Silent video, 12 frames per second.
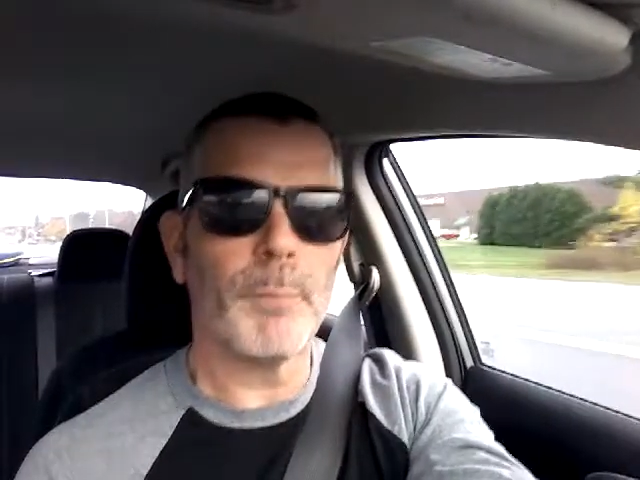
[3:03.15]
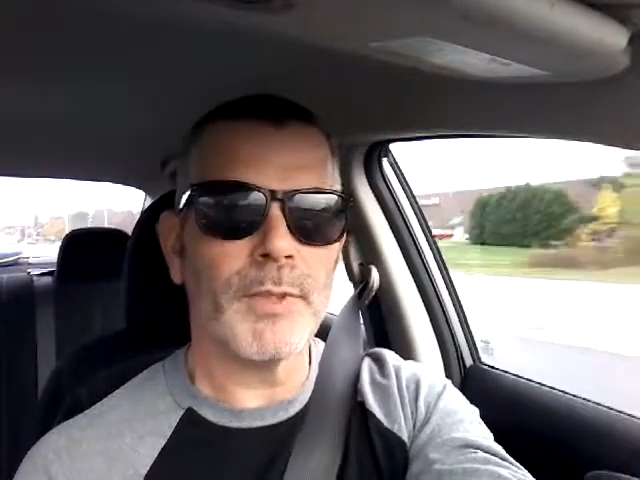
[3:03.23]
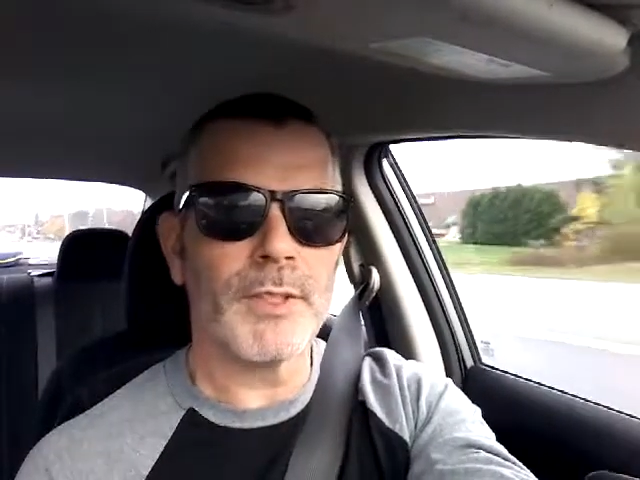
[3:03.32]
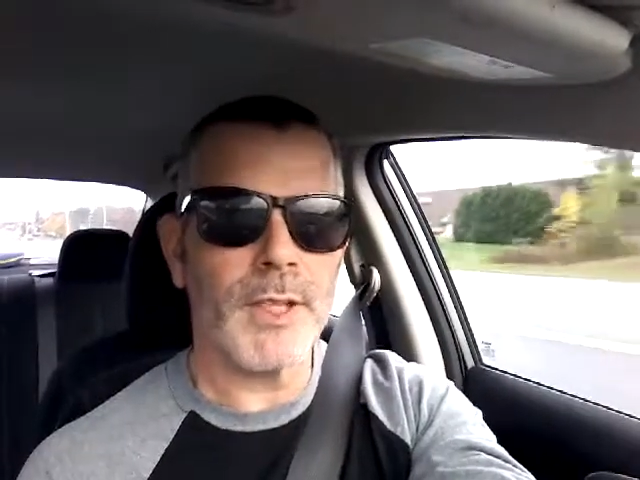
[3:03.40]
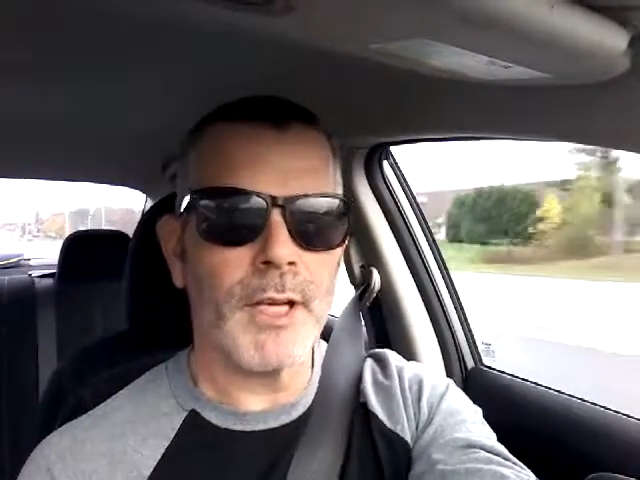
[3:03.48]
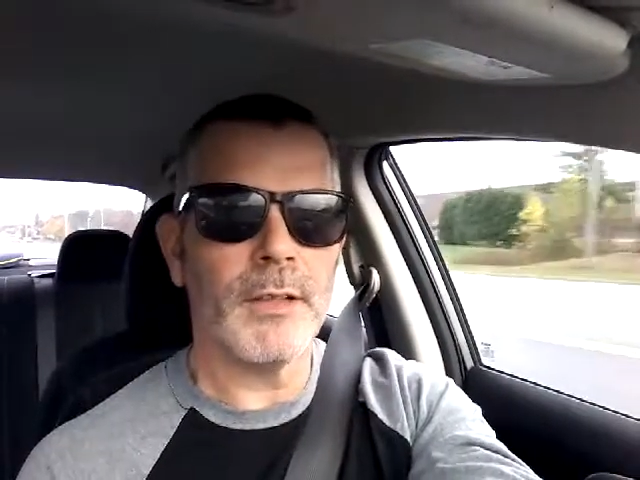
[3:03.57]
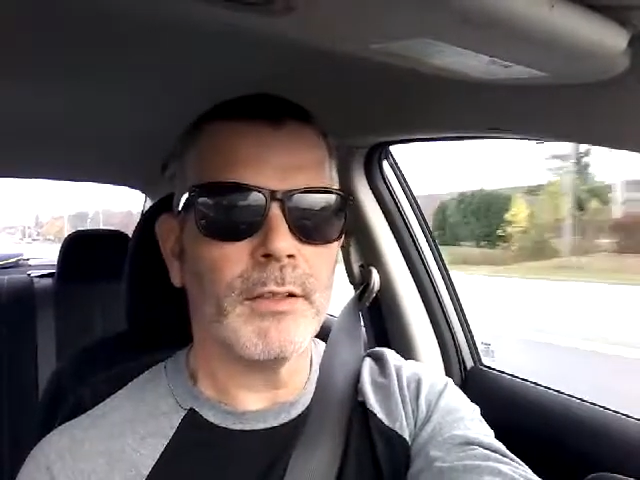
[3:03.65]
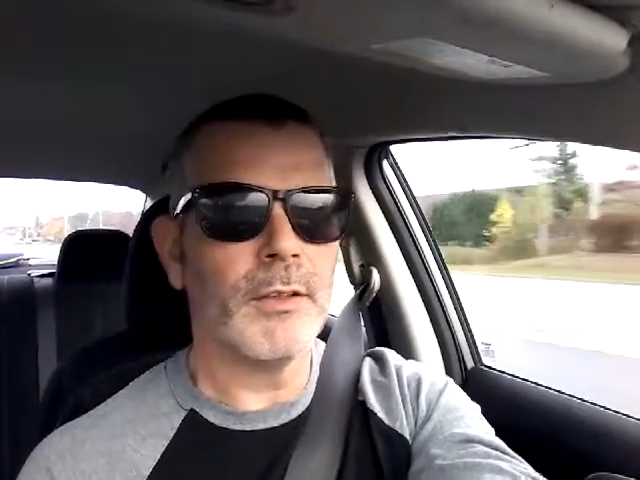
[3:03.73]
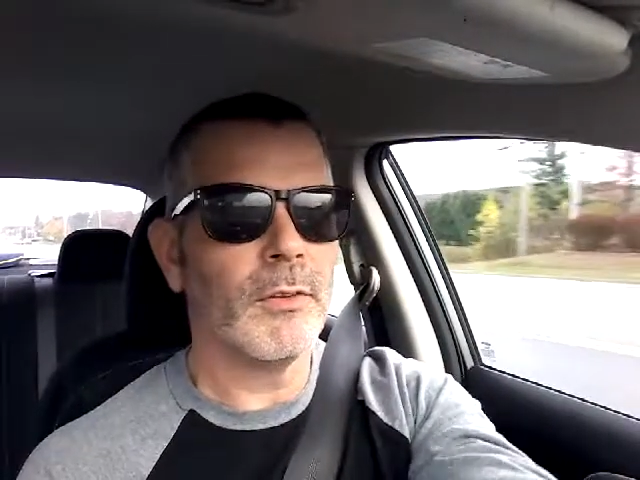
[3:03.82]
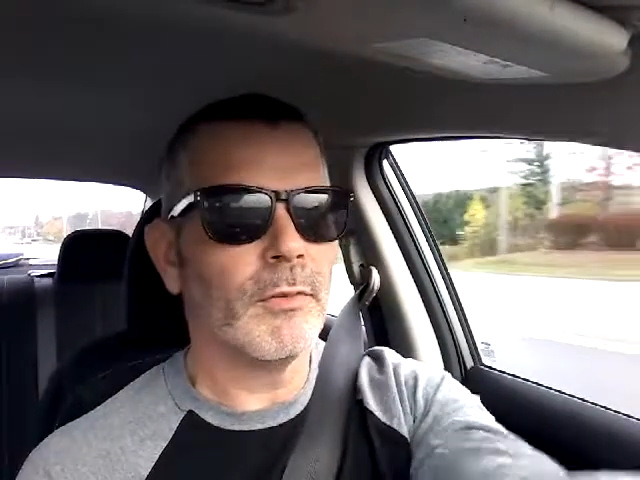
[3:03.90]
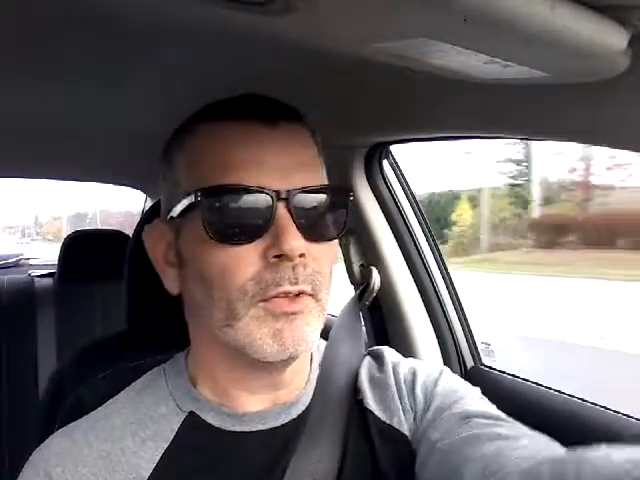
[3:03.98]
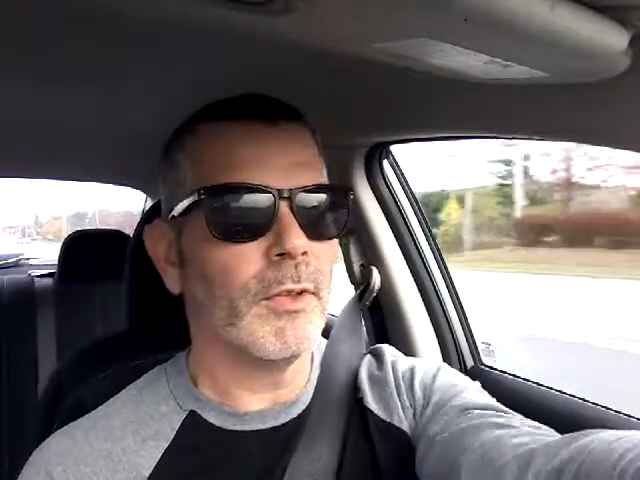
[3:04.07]
percent
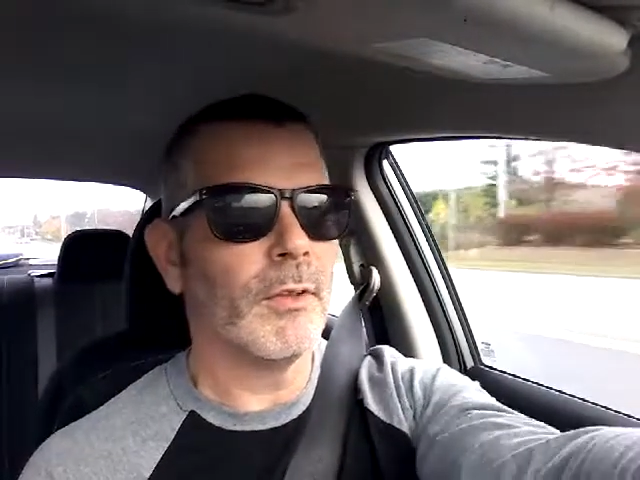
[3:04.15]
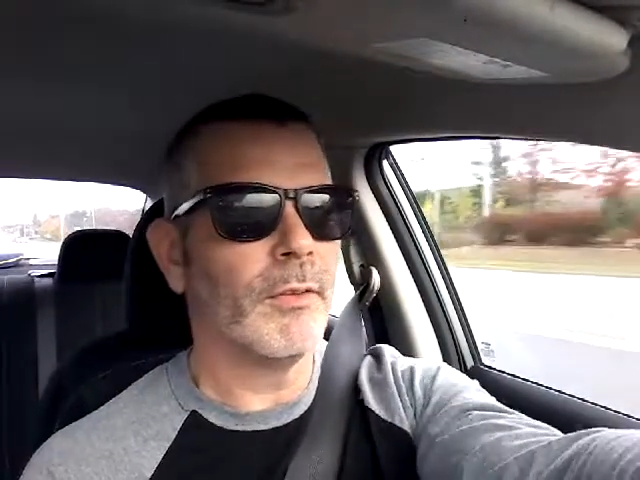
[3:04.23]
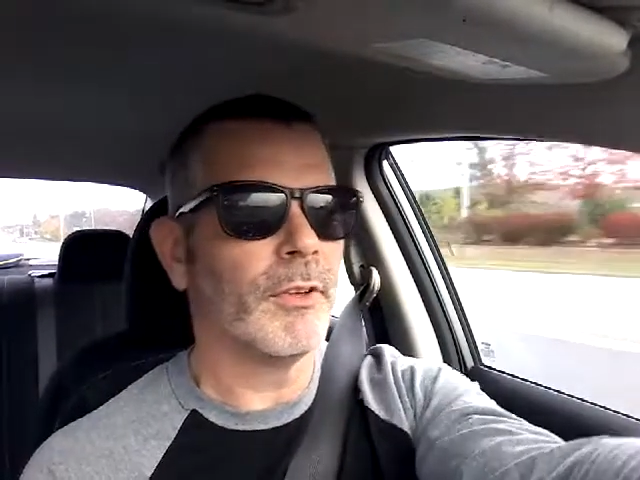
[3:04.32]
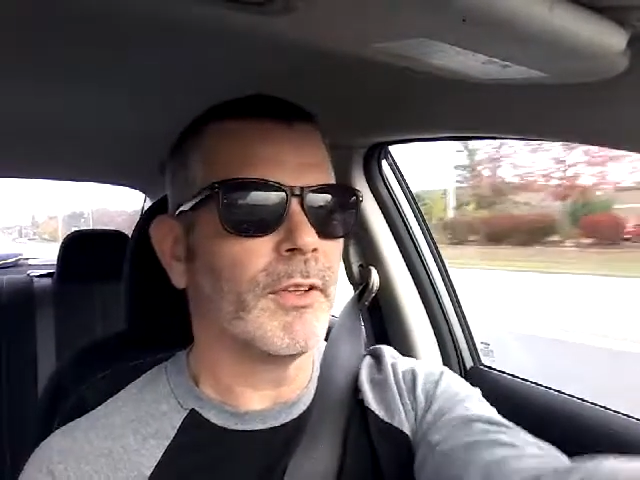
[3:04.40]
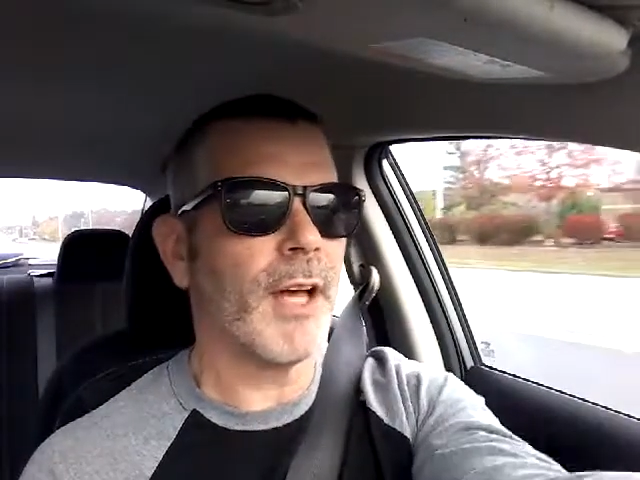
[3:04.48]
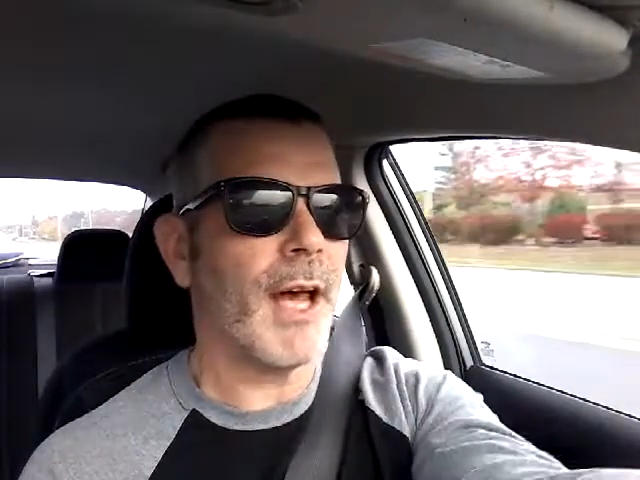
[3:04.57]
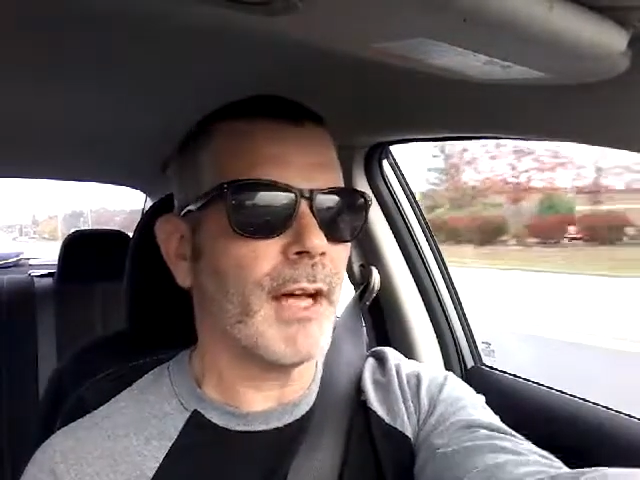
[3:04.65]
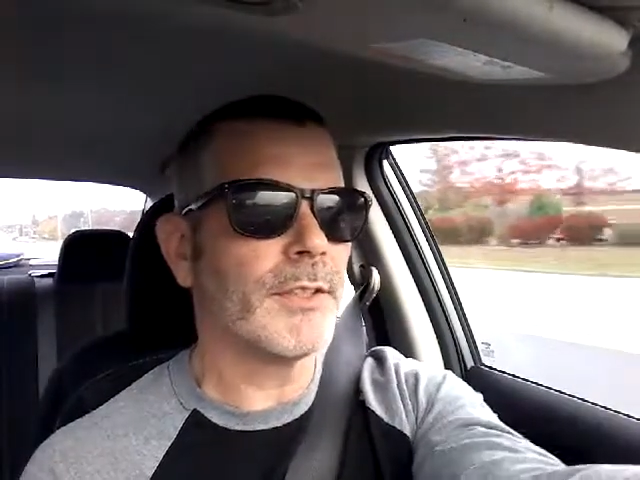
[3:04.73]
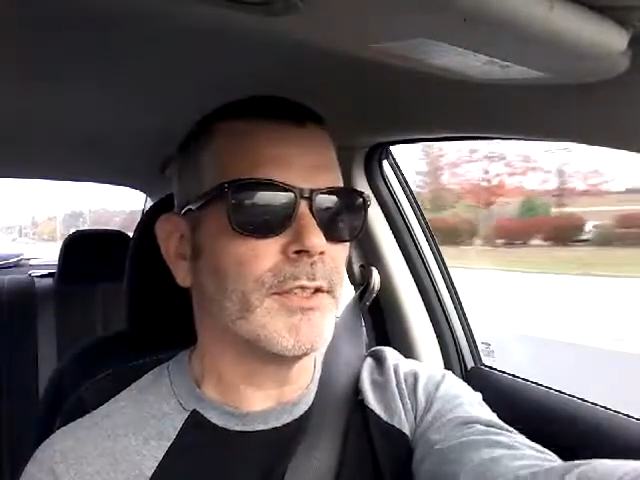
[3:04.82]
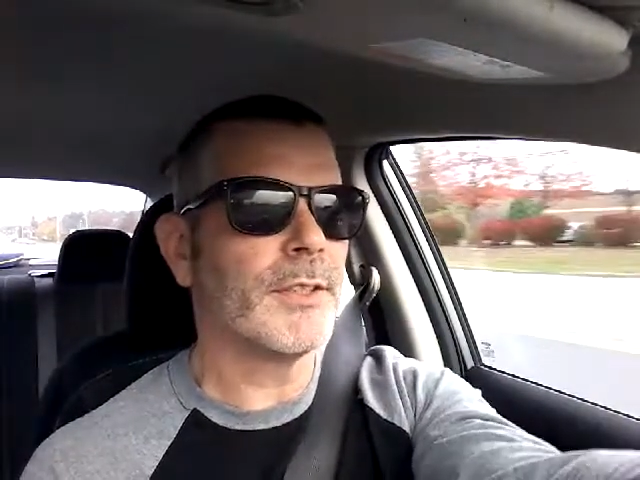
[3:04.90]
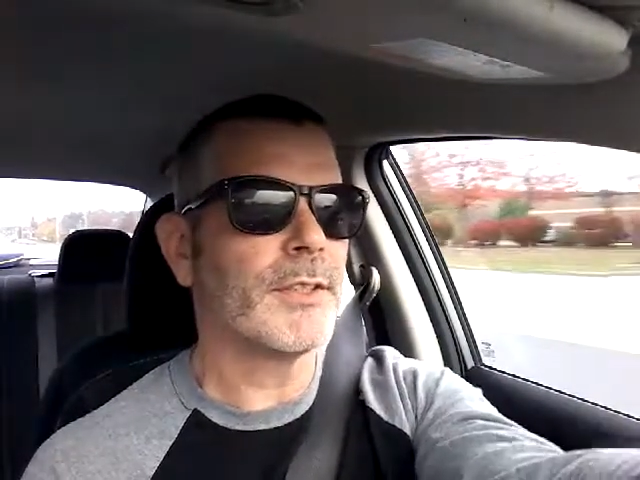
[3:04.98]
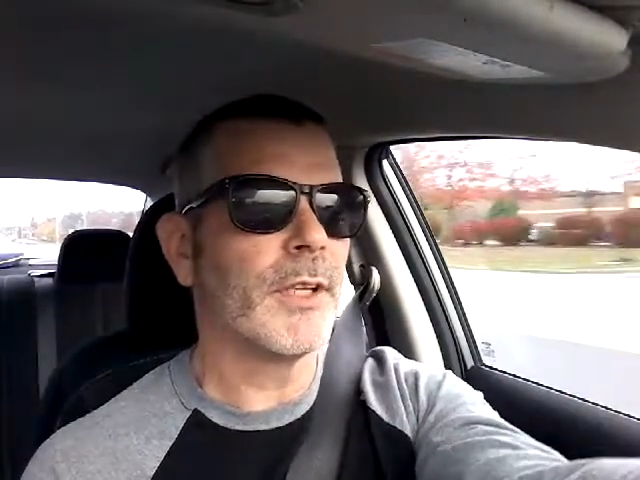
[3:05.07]
for
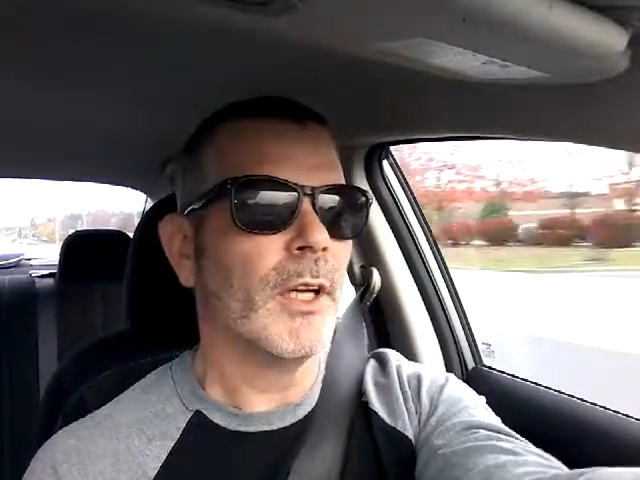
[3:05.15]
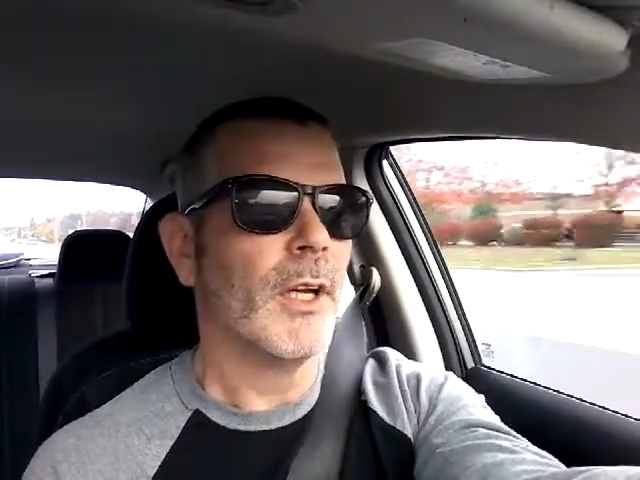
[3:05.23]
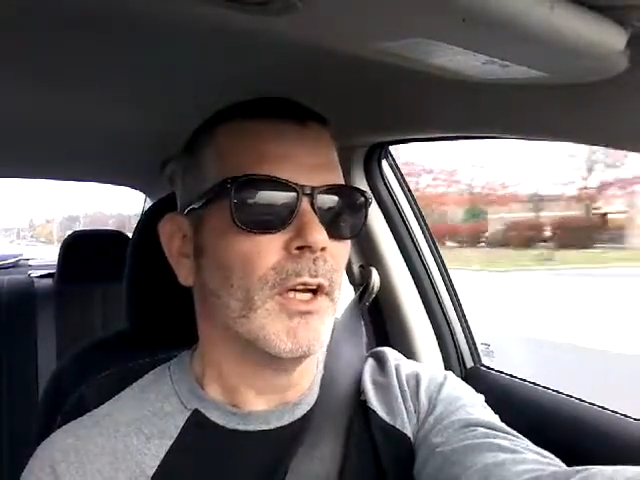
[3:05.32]
taxes,